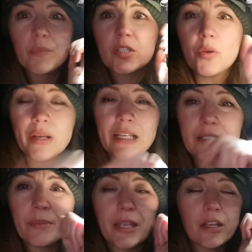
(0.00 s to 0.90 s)
So I need
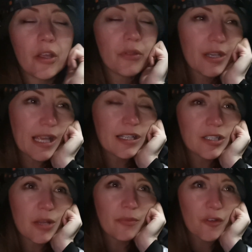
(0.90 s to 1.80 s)
to make a note that
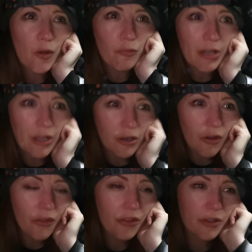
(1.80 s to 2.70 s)
next time I've got to bring a
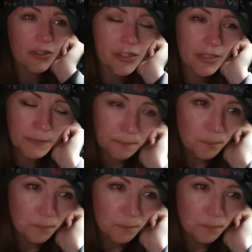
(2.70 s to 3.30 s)
cloth, because